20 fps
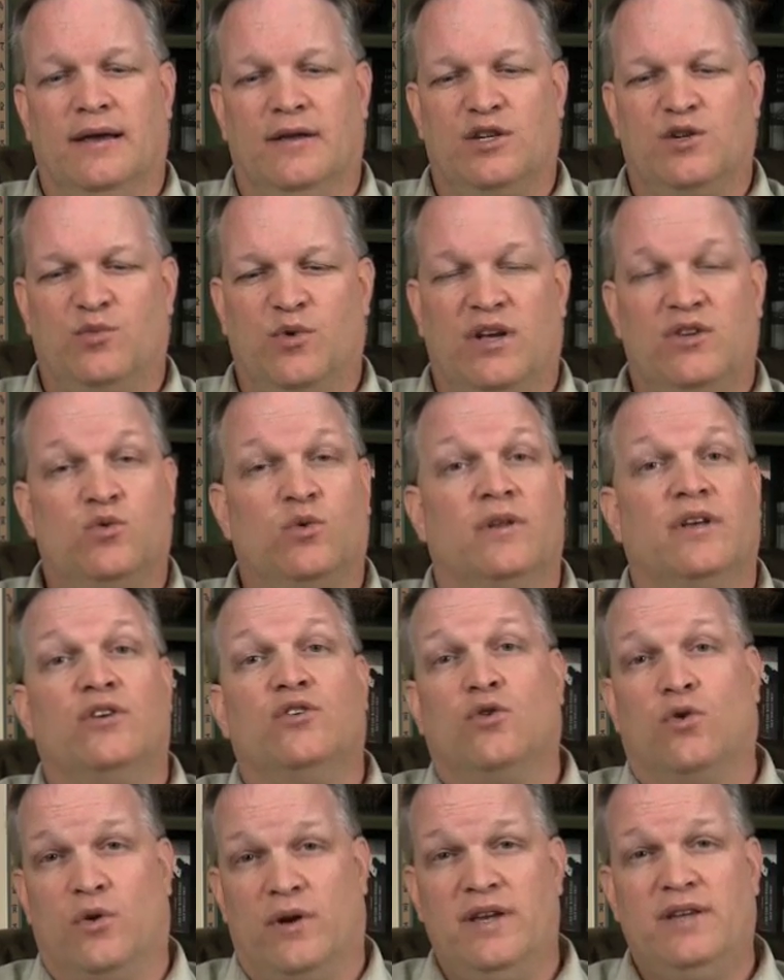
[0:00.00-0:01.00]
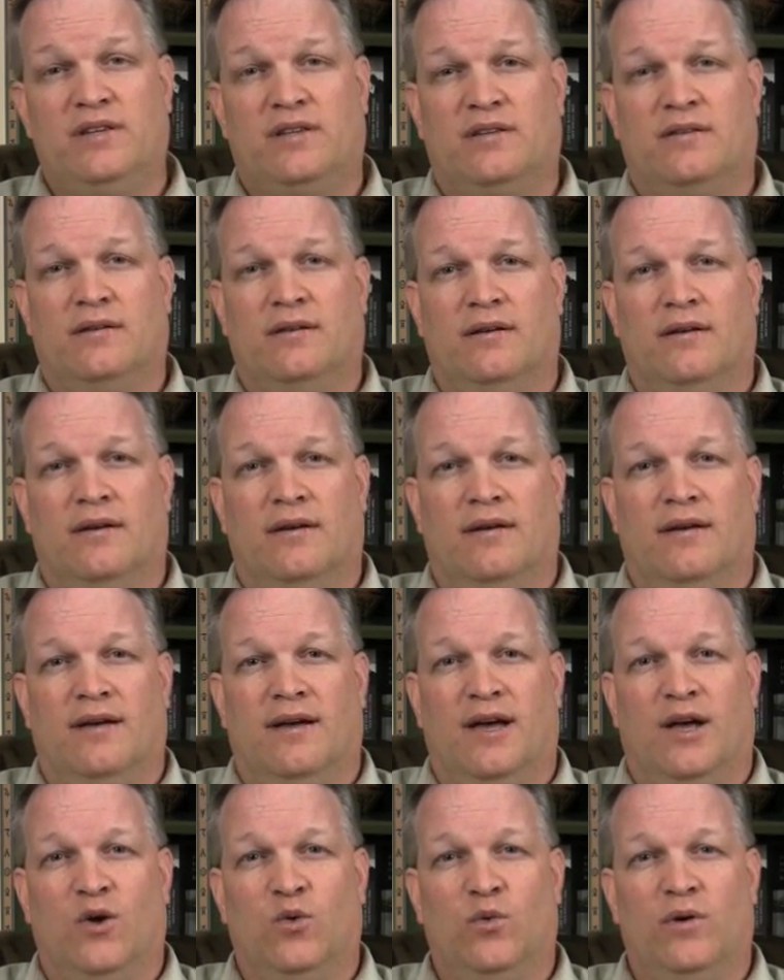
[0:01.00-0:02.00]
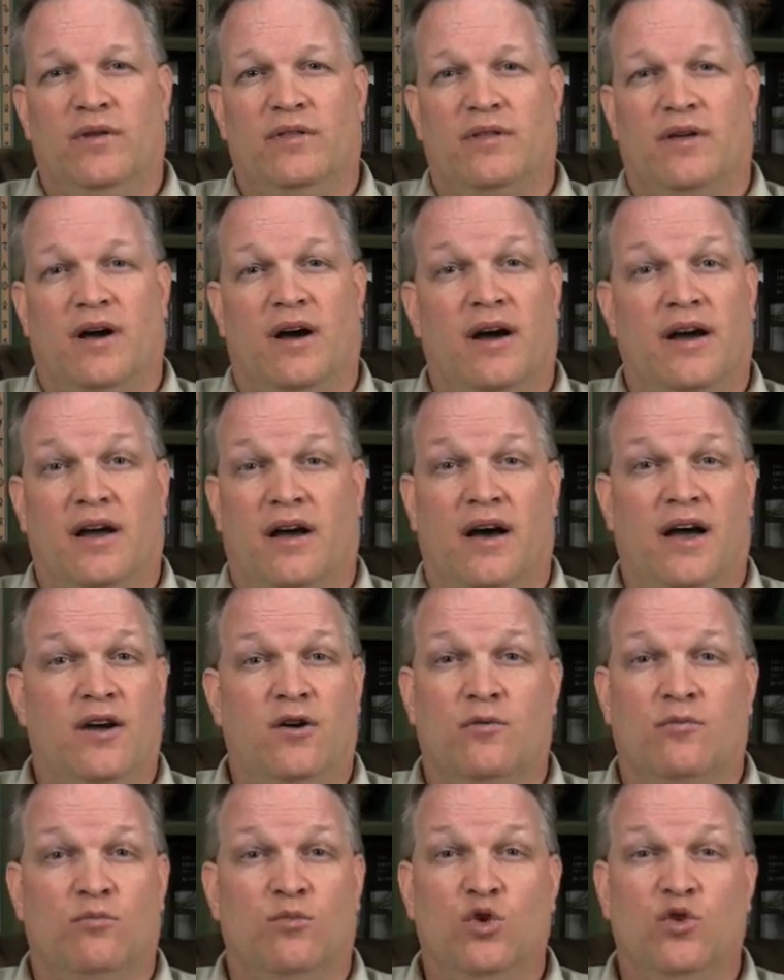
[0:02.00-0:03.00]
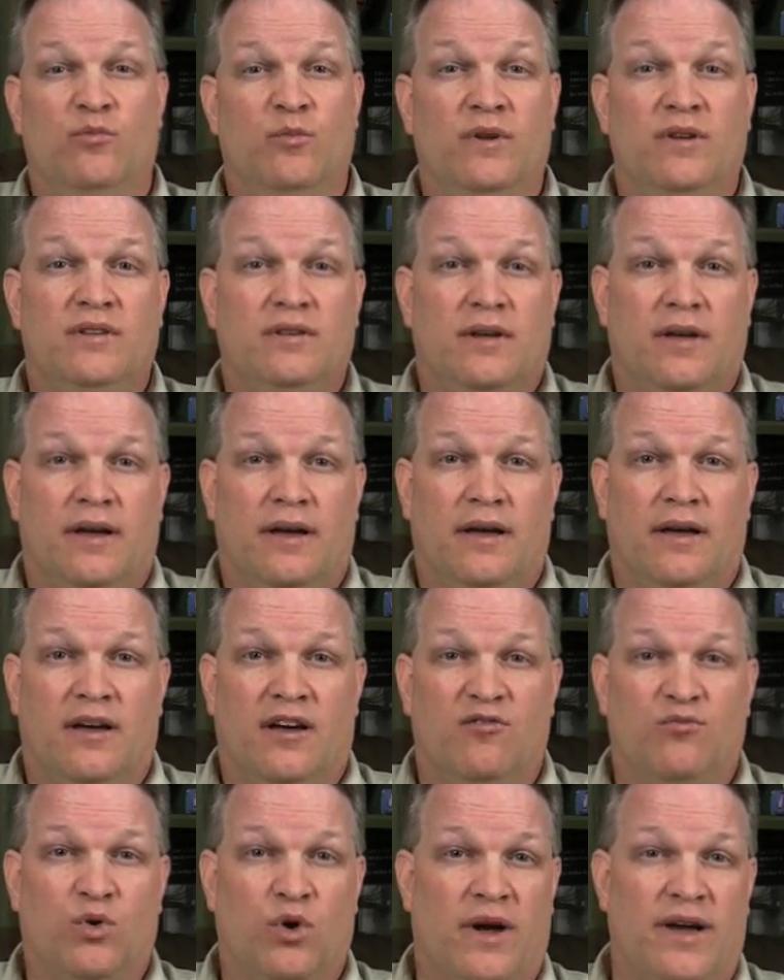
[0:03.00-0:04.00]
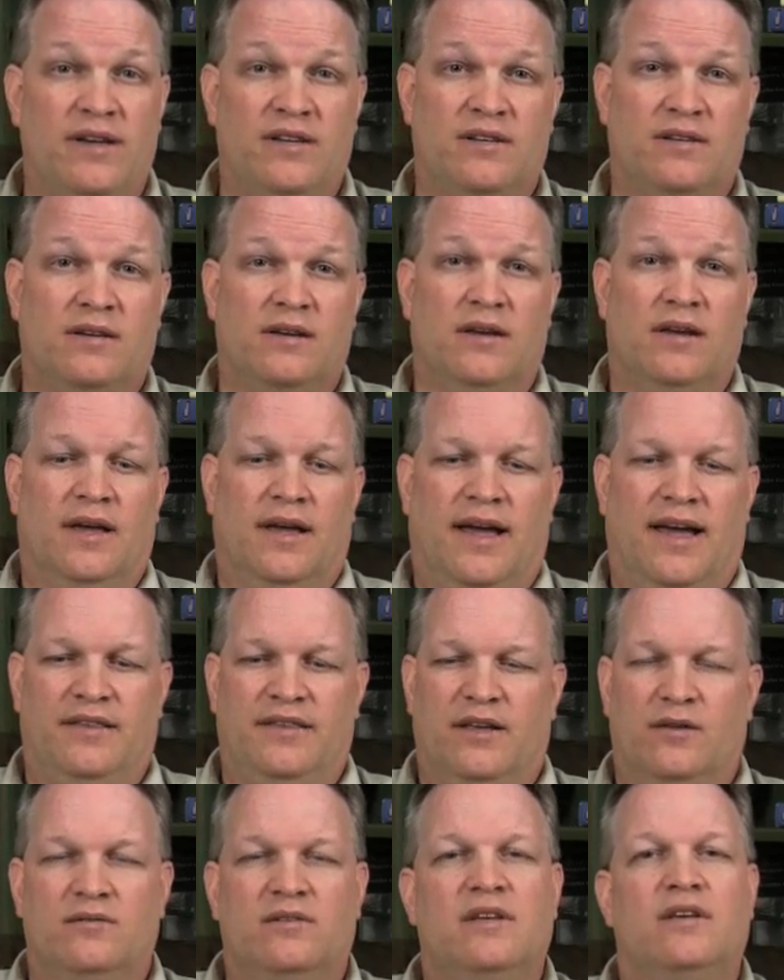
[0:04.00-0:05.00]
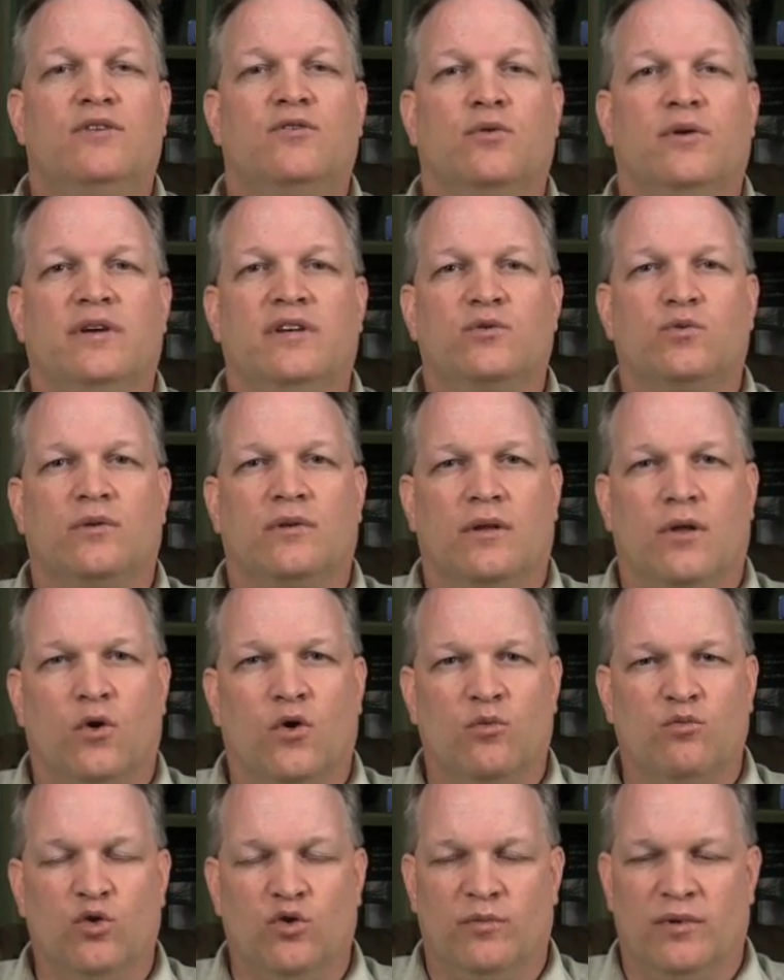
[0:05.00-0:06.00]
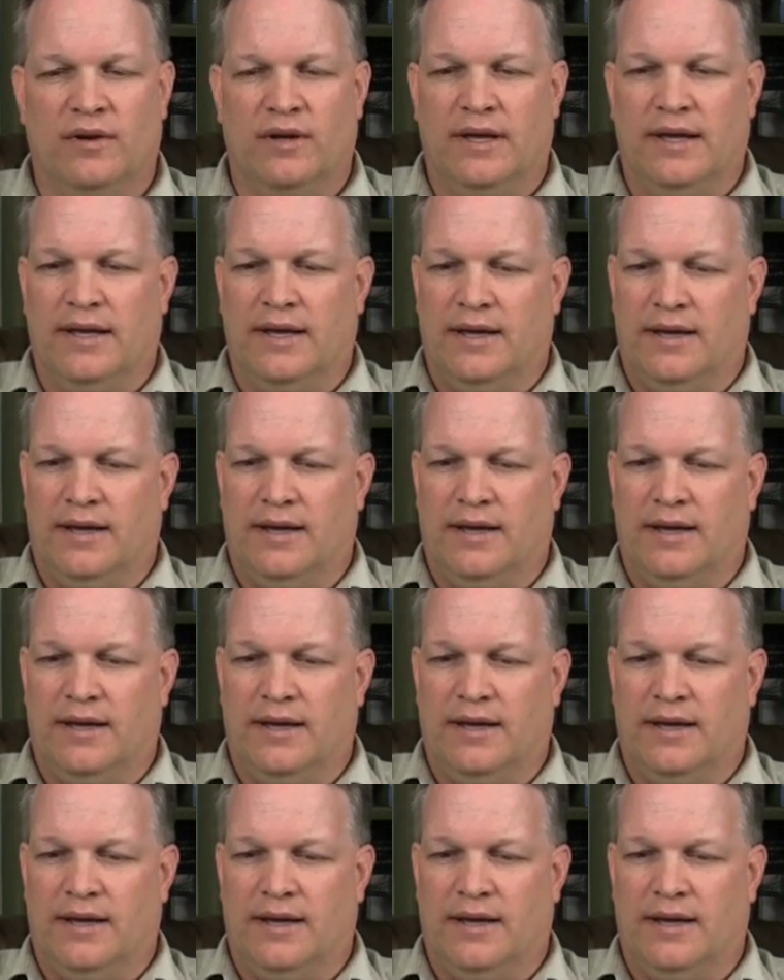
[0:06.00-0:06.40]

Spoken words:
Spreads will increase with higher movement of price, and they'll decrease with lower movement.